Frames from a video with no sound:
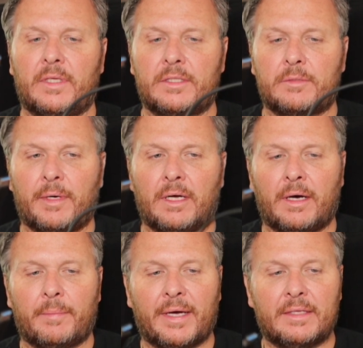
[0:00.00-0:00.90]
into
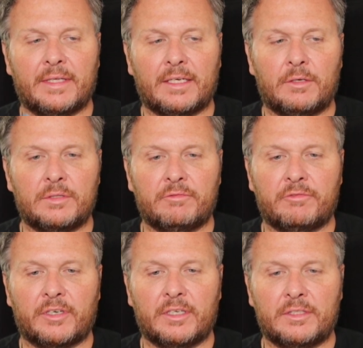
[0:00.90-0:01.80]
my iPad. That goes in
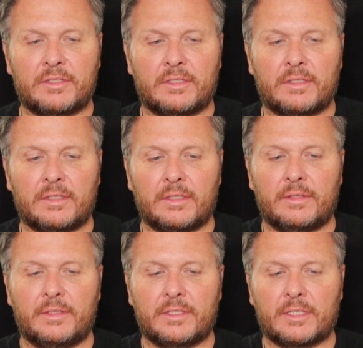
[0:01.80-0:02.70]
first.
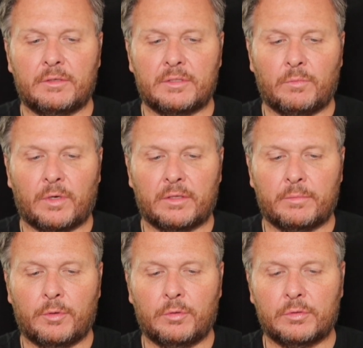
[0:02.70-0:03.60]
This goes in one of
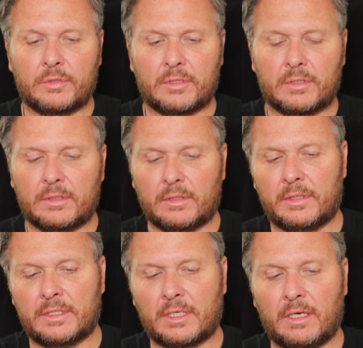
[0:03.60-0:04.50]
the ports.
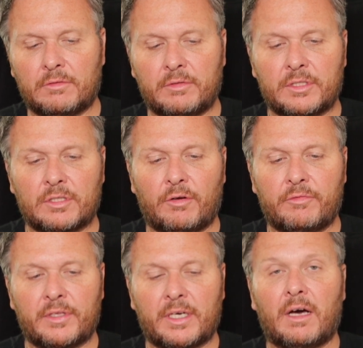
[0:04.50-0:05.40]
There's a card reader slot
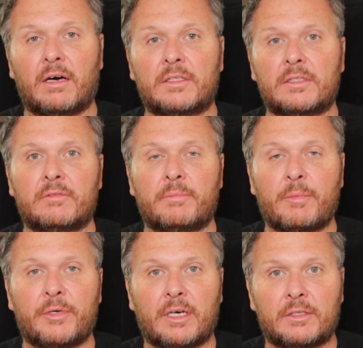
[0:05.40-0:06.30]
for the card,
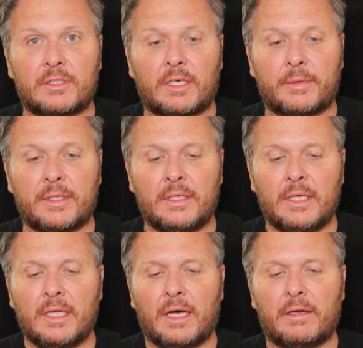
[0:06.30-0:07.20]
memory card to go in, and
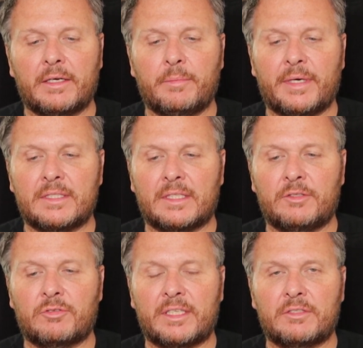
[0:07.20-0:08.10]
I can
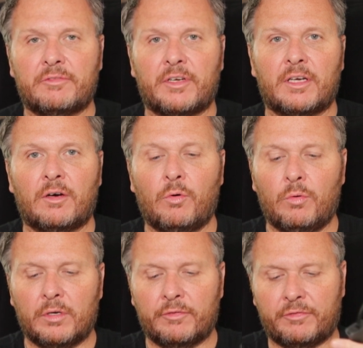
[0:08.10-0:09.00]
basically transfer
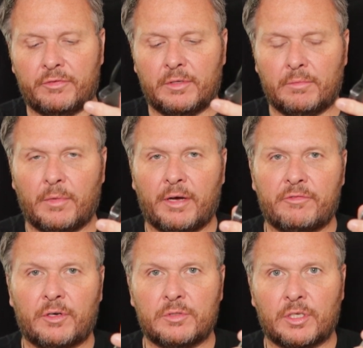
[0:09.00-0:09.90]
all of my
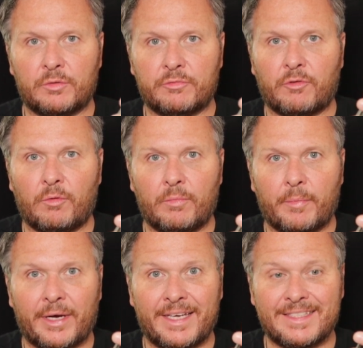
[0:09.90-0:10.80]
photos
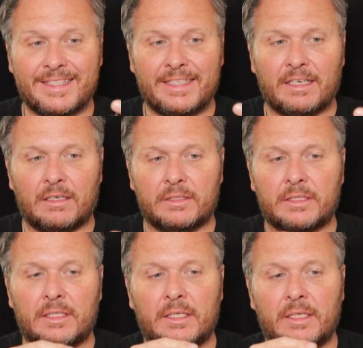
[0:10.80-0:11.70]
from my SD card